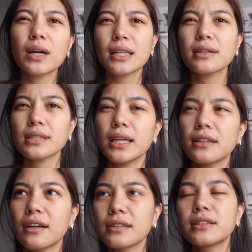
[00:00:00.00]

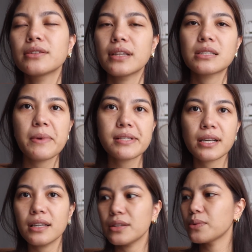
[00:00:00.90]
1,800, so that's
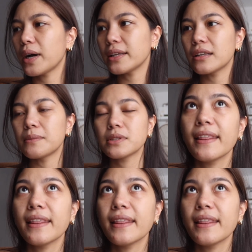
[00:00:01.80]
basically 2 items.